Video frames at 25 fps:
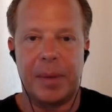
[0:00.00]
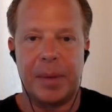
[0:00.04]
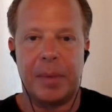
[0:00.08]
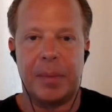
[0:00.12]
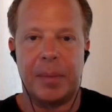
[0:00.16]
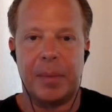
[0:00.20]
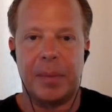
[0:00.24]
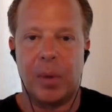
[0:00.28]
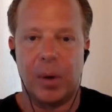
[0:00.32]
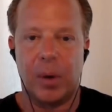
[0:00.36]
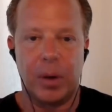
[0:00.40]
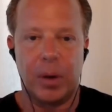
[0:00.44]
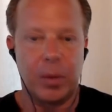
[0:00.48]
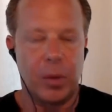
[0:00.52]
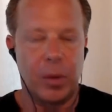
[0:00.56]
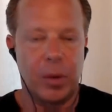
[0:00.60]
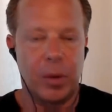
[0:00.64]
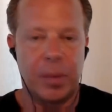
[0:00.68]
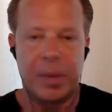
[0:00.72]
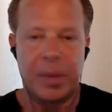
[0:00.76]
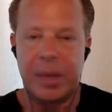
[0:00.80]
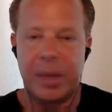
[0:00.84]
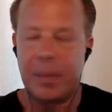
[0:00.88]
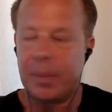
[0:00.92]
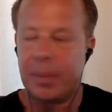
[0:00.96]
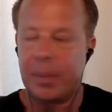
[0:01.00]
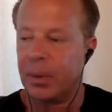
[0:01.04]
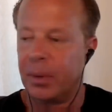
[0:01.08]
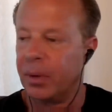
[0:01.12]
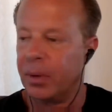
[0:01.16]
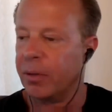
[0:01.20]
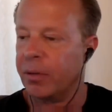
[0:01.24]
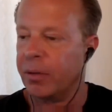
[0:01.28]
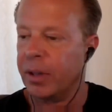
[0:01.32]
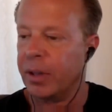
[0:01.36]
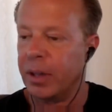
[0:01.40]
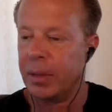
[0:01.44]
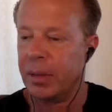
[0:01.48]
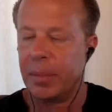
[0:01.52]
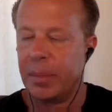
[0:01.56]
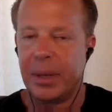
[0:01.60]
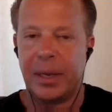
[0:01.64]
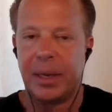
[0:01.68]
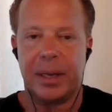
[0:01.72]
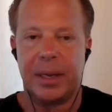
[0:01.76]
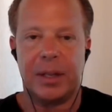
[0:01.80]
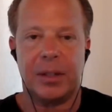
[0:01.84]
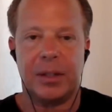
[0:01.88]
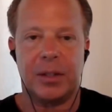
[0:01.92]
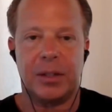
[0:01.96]
I mean, more and more people are really
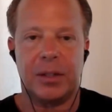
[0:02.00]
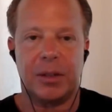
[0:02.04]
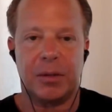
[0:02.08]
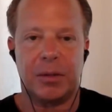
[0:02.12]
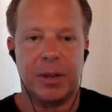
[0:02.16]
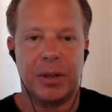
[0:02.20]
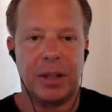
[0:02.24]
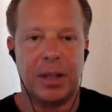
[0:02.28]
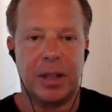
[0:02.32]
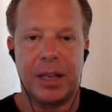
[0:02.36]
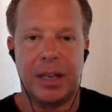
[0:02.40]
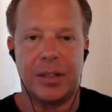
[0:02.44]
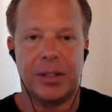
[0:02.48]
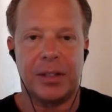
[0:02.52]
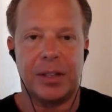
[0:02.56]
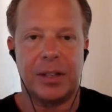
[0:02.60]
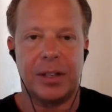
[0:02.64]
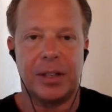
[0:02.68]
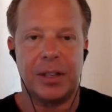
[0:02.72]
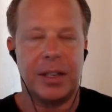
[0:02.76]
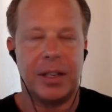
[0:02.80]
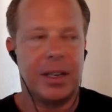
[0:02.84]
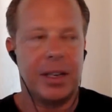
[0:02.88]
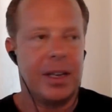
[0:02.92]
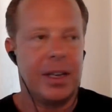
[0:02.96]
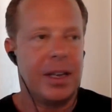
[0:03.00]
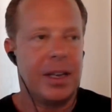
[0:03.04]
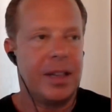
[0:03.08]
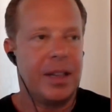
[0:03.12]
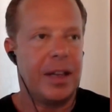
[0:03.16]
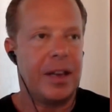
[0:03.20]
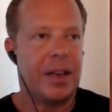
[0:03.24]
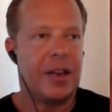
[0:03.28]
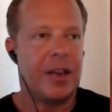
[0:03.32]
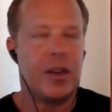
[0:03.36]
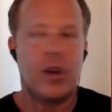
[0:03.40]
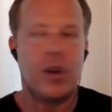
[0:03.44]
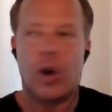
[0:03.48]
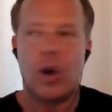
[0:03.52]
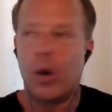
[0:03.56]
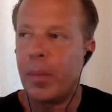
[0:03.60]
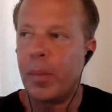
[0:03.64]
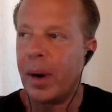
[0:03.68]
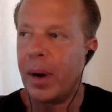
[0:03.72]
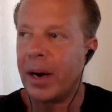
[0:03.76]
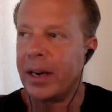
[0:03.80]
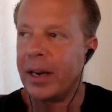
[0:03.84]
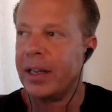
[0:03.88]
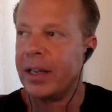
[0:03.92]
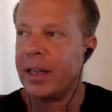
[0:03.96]
beginning to realize that
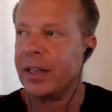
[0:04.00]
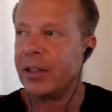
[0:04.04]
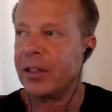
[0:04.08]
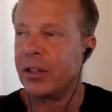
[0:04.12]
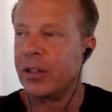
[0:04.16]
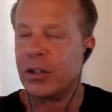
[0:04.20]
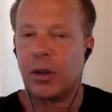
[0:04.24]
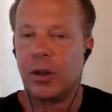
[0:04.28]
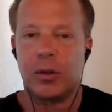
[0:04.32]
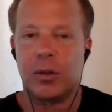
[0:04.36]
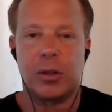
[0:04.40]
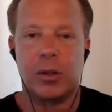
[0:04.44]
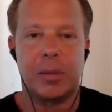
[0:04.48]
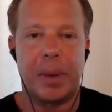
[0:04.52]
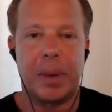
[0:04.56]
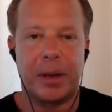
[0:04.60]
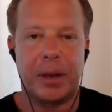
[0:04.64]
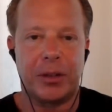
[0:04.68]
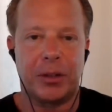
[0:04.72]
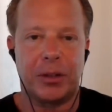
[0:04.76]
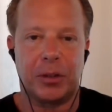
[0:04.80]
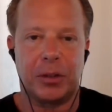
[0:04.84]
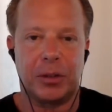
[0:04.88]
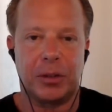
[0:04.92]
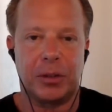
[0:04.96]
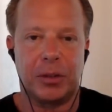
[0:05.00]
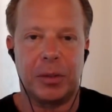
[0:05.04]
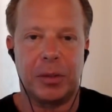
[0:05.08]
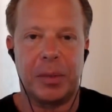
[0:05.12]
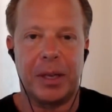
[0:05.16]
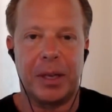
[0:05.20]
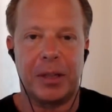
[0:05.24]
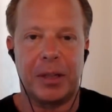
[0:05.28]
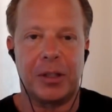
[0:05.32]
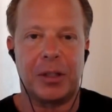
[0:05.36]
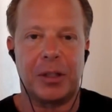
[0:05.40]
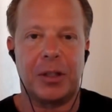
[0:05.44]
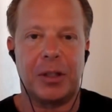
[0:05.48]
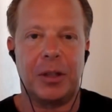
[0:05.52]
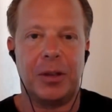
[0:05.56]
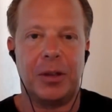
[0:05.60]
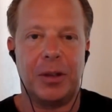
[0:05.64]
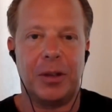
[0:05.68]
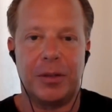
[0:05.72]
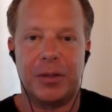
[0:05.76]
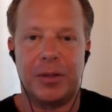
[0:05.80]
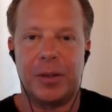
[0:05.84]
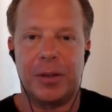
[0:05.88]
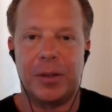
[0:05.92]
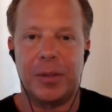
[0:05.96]
nobody is so special to be
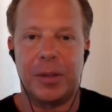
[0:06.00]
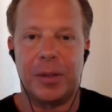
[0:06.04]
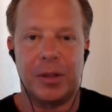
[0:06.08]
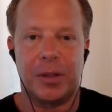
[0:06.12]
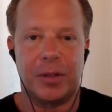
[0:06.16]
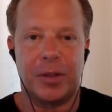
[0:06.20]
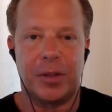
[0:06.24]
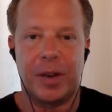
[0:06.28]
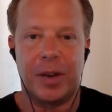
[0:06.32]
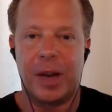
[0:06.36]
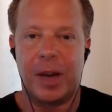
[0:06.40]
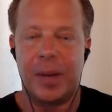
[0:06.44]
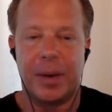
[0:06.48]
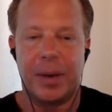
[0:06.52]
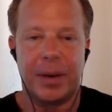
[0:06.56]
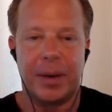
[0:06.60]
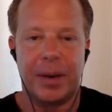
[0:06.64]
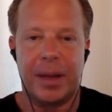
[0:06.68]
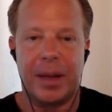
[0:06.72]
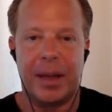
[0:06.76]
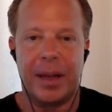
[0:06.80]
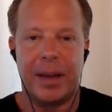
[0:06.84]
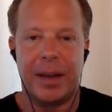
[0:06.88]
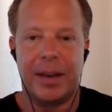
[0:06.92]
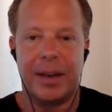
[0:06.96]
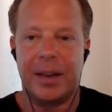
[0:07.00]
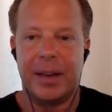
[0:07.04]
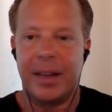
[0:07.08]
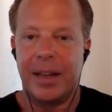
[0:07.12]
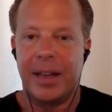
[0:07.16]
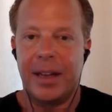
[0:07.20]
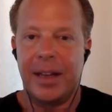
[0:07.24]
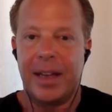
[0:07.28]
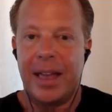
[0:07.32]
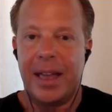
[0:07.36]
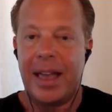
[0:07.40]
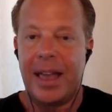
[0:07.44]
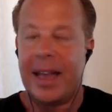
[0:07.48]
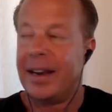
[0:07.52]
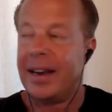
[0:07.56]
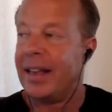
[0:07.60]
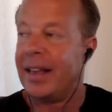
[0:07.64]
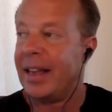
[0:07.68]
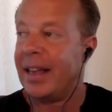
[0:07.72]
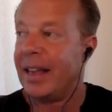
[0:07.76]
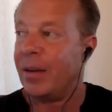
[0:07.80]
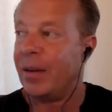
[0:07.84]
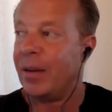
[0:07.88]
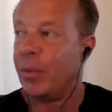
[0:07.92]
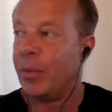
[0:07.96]
excluded from this phenomenon.
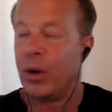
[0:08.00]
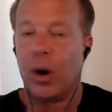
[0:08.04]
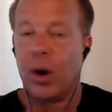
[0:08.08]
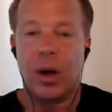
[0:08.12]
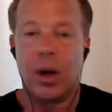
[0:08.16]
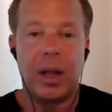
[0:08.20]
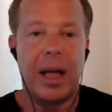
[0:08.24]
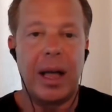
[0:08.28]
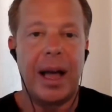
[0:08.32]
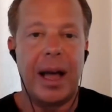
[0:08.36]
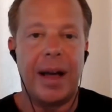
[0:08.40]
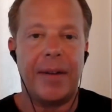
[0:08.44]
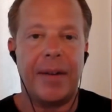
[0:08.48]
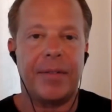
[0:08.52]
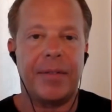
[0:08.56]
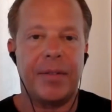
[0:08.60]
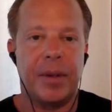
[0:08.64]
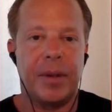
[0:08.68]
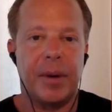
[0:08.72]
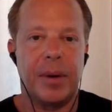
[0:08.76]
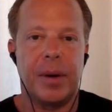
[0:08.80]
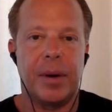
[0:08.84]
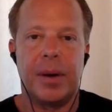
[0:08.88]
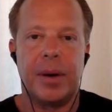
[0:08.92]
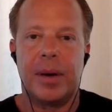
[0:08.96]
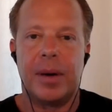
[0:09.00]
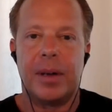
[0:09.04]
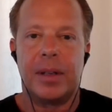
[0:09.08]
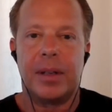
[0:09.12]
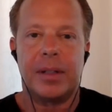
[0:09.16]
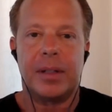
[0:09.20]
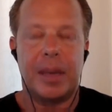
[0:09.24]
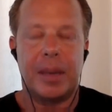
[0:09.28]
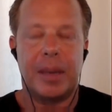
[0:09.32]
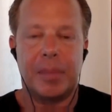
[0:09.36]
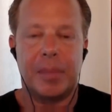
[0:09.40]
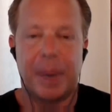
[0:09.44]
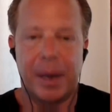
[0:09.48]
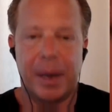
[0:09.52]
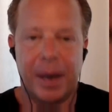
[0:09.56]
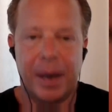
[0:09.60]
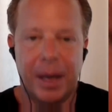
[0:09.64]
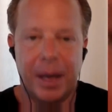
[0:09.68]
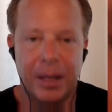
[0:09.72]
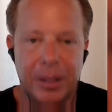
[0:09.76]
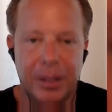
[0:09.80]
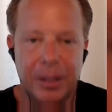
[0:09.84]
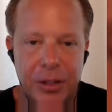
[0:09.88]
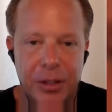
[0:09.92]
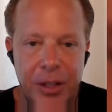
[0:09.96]
And we all have the same
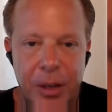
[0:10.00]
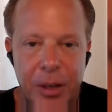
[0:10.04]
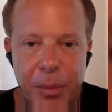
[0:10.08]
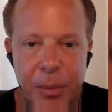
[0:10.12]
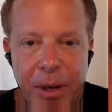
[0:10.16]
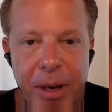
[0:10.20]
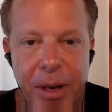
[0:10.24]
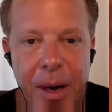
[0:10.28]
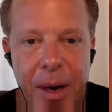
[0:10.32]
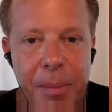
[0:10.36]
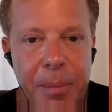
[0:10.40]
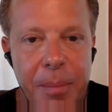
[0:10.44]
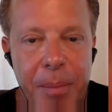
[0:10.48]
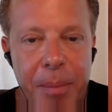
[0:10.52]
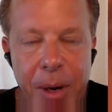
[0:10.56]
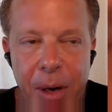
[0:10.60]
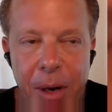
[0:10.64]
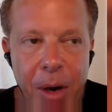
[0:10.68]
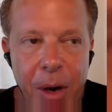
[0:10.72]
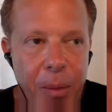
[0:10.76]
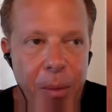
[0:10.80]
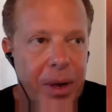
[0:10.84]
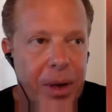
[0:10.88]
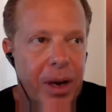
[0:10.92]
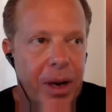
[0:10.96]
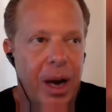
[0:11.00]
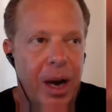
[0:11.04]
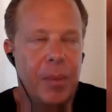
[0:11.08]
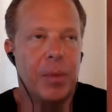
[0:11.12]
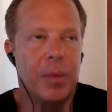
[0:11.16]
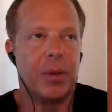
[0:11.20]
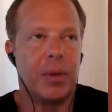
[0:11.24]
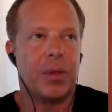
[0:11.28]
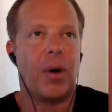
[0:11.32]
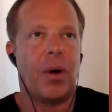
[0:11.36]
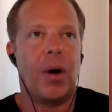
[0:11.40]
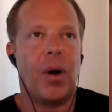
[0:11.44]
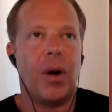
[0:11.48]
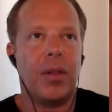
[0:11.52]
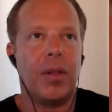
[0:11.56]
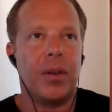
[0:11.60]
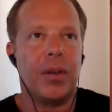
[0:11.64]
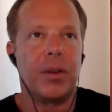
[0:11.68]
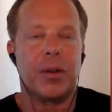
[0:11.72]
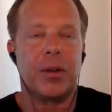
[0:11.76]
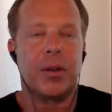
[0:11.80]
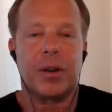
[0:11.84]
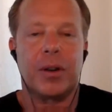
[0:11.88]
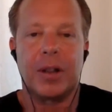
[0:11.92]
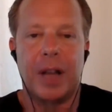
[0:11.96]
biology. We come with all
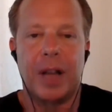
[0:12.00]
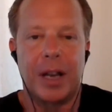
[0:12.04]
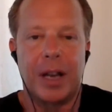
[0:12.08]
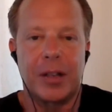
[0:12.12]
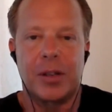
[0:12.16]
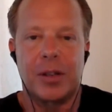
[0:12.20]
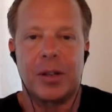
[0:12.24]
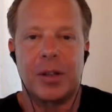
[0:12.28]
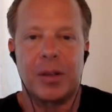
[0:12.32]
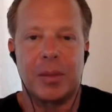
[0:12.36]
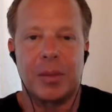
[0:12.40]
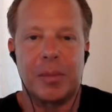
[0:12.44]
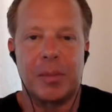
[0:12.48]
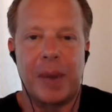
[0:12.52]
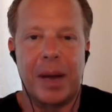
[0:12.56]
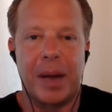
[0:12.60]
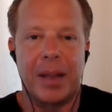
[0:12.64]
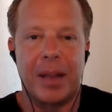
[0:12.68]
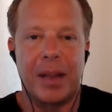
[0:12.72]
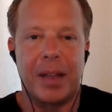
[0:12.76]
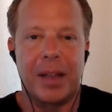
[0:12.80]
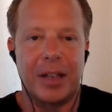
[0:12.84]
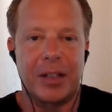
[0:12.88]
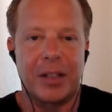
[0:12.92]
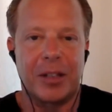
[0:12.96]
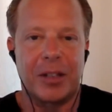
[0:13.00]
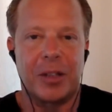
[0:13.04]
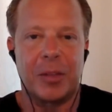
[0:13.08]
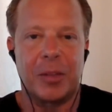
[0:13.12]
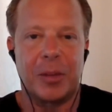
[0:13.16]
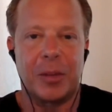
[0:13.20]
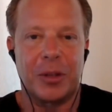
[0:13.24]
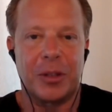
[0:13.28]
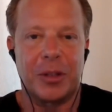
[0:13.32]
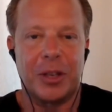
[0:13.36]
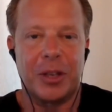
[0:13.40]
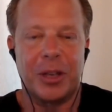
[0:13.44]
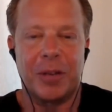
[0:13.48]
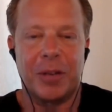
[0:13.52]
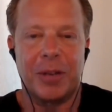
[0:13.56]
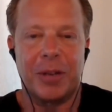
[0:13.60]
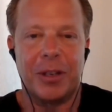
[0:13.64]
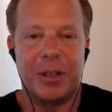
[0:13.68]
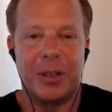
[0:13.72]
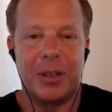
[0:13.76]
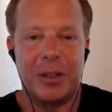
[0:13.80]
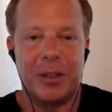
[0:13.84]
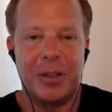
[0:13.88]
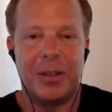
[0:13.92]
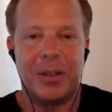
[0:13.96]
the neurological and biological
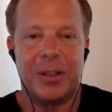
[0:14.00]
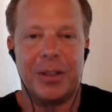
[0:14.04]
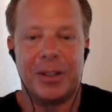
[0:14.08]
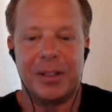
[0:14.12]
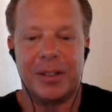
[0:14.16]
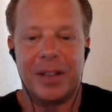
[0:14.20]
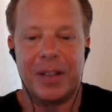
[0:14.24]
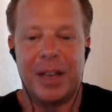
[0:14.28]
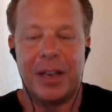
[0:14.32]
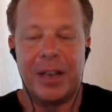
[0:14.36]
machinery to do this.